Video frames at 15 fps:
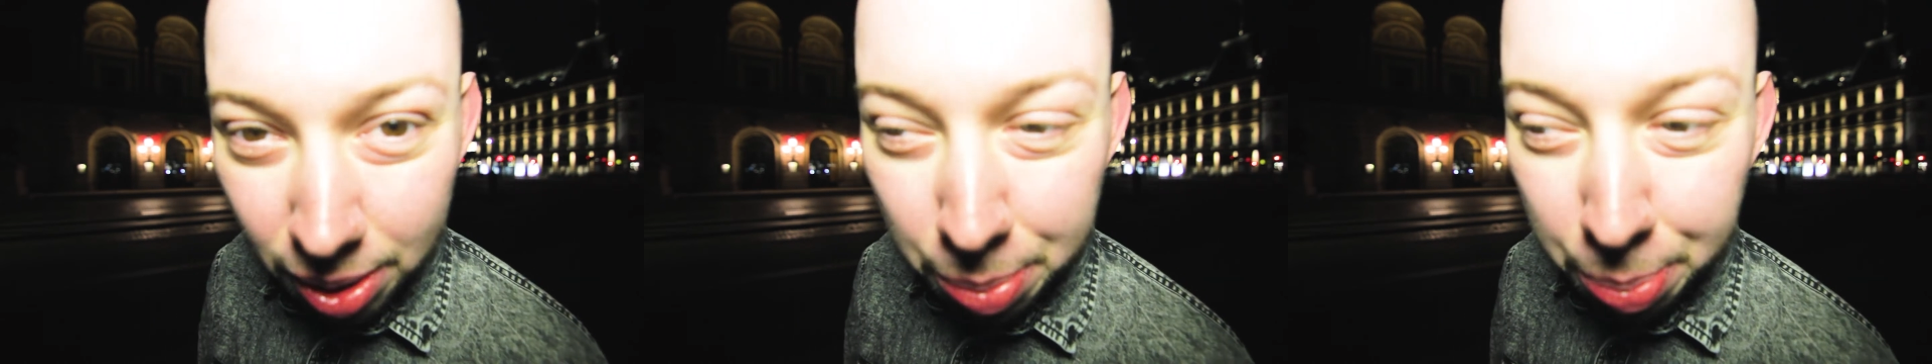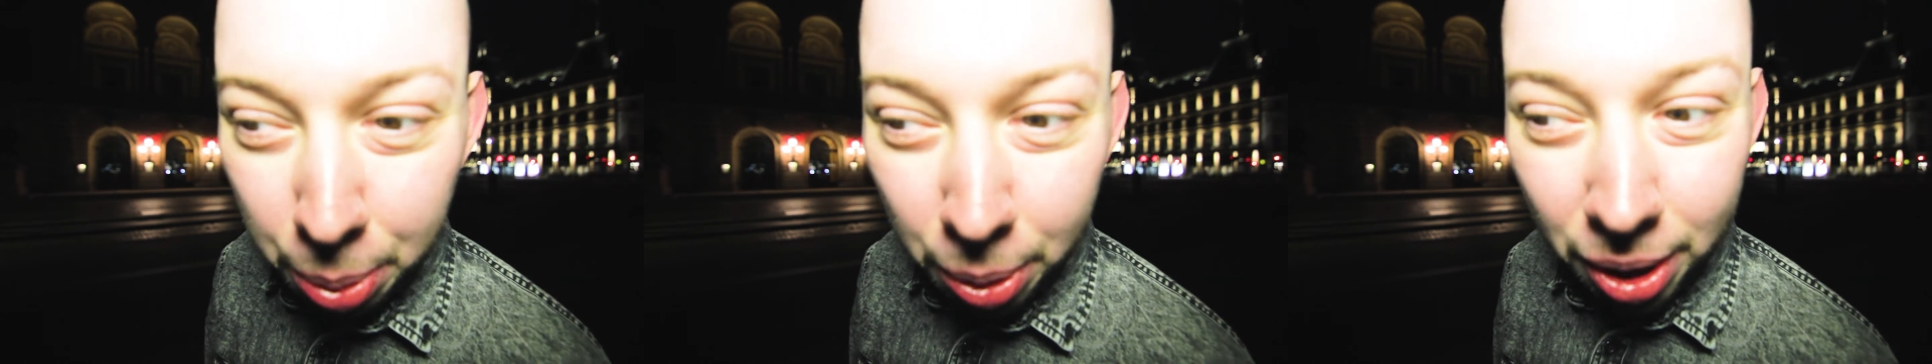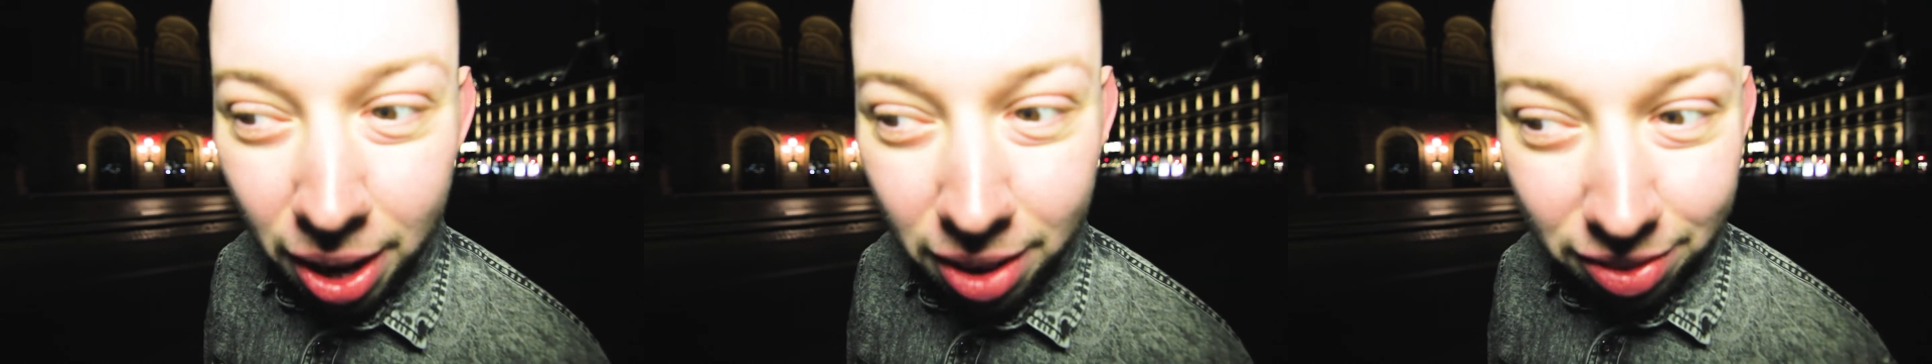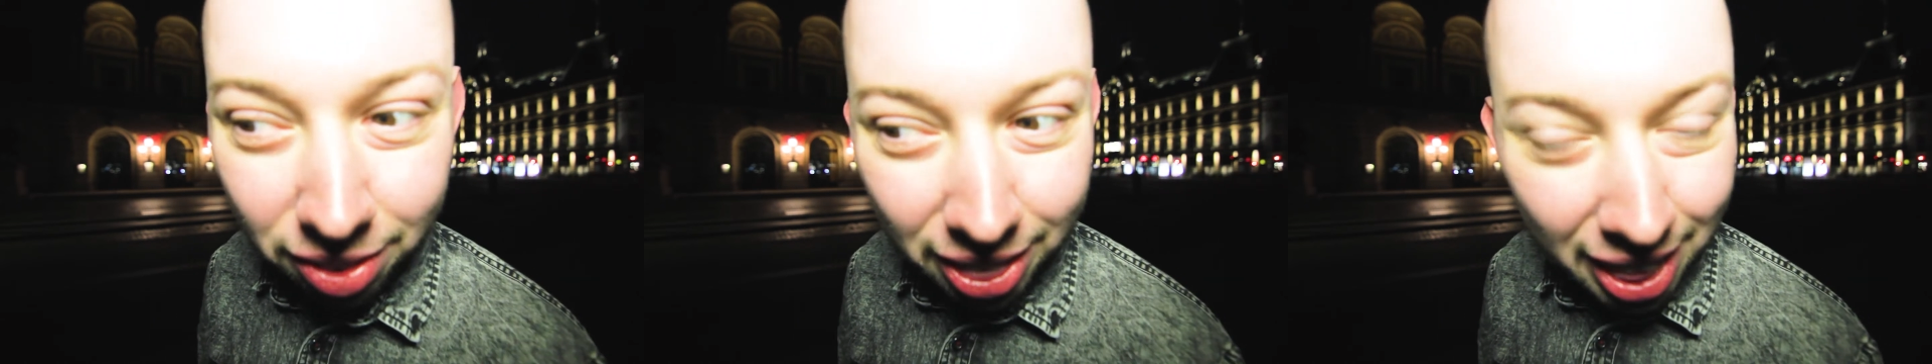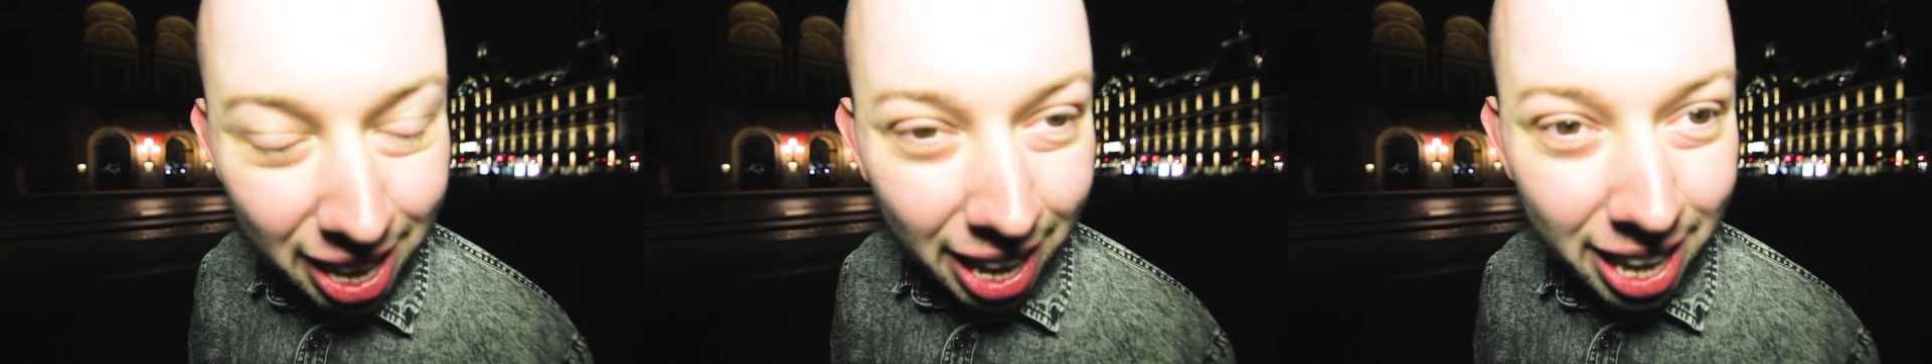put off
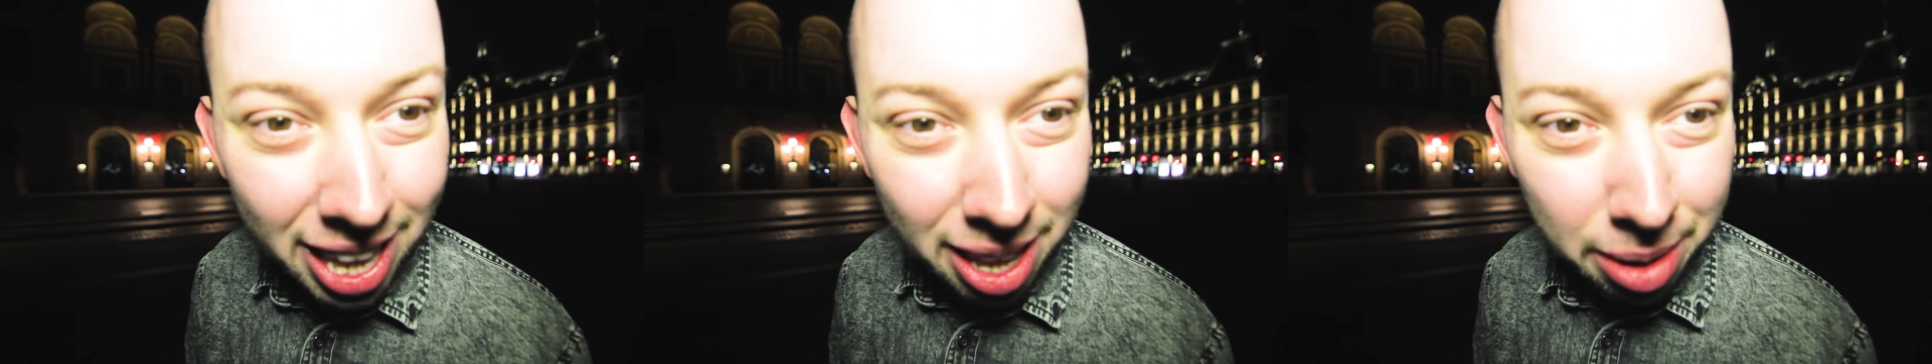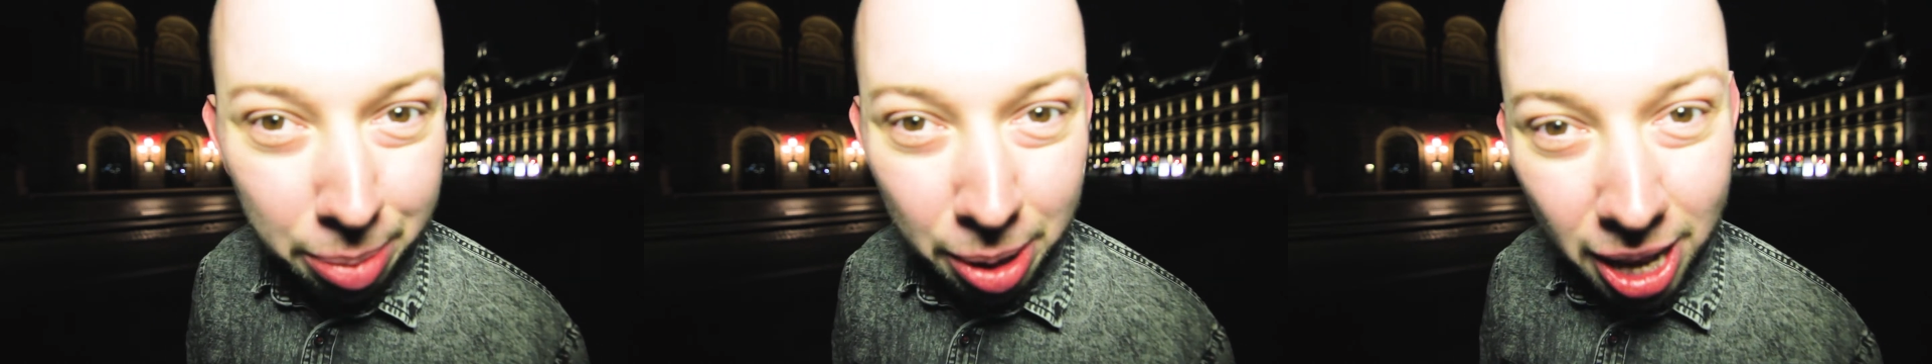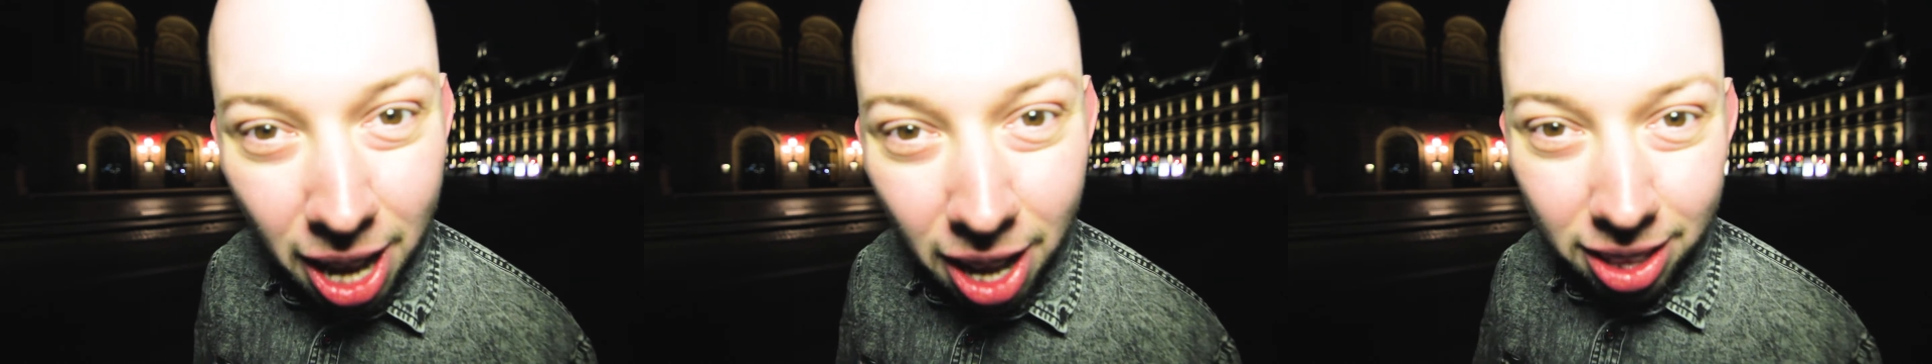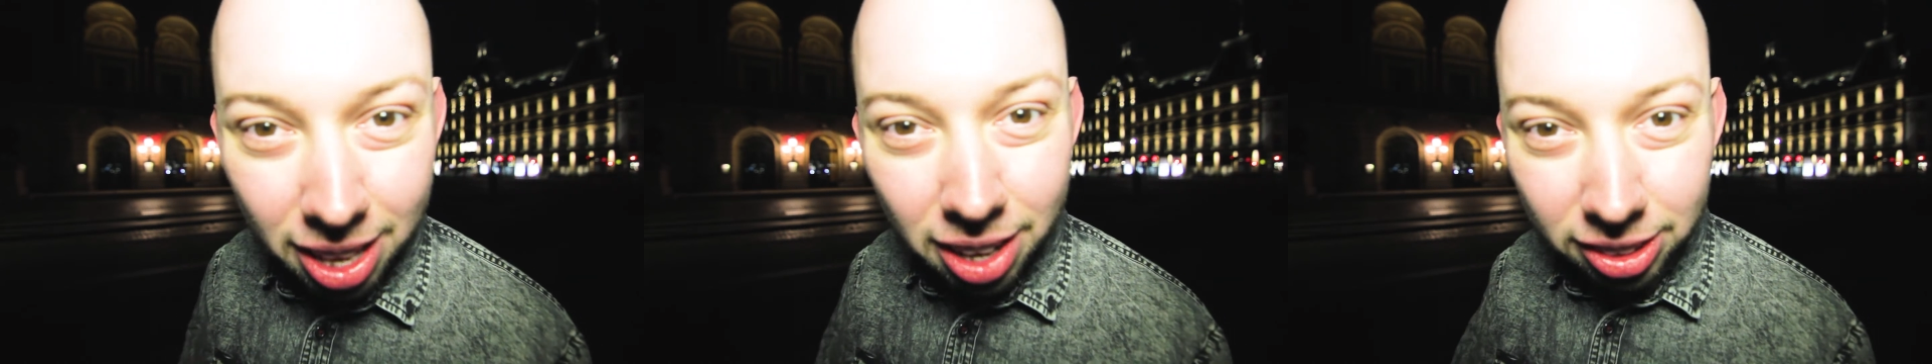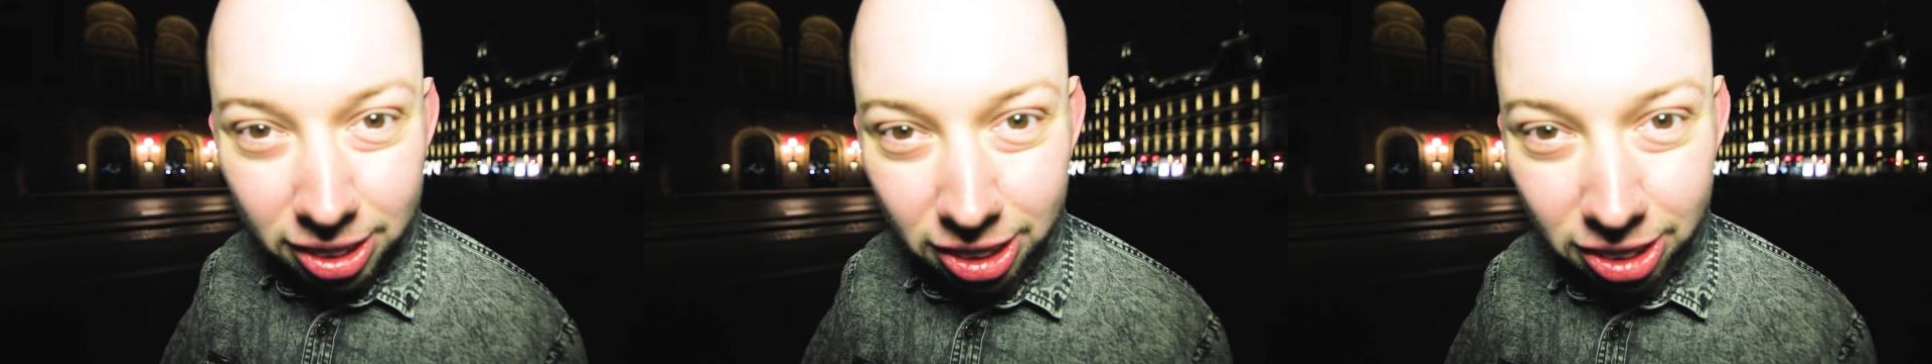when they're here, but
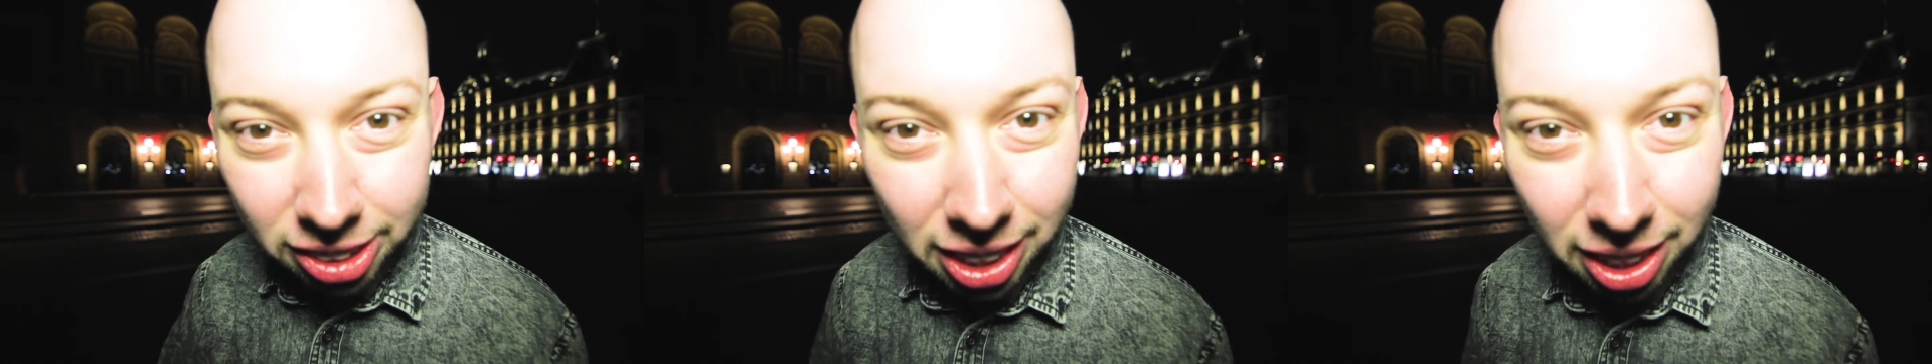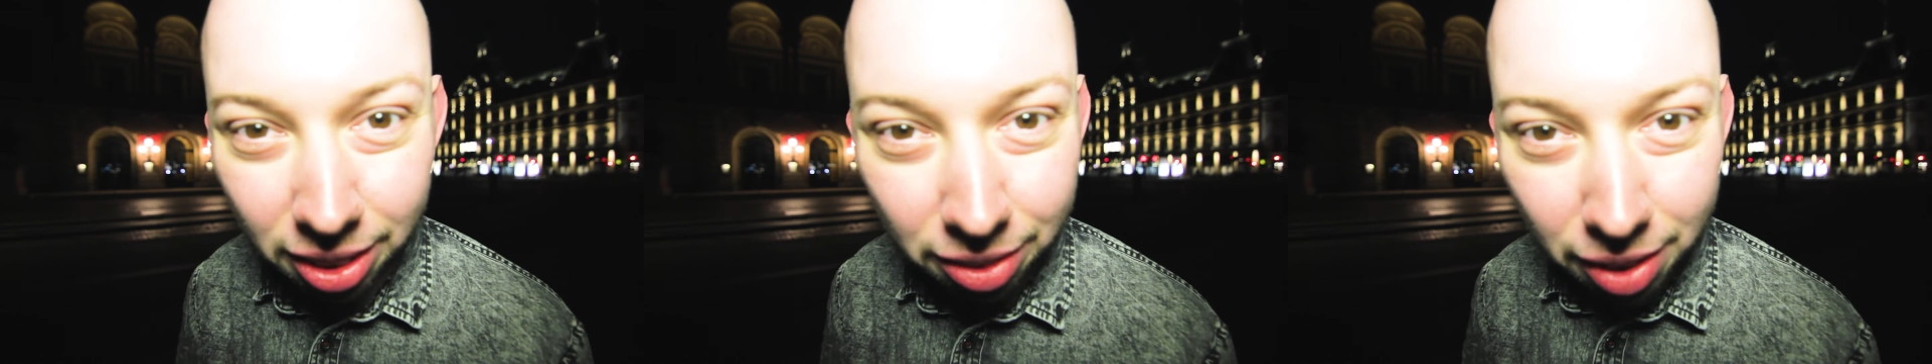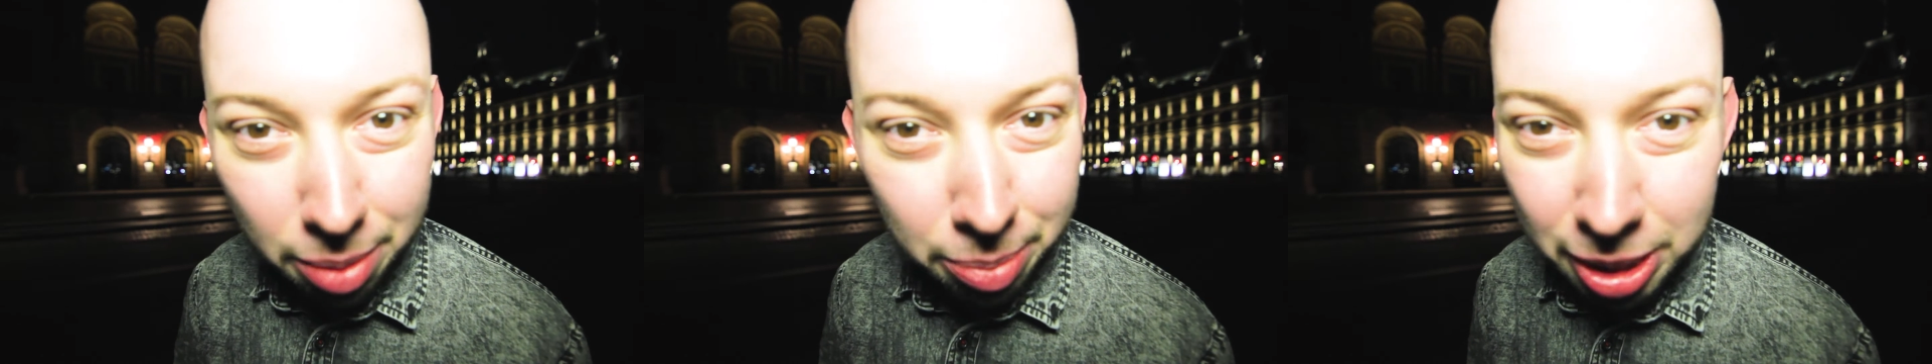as you see on the frame,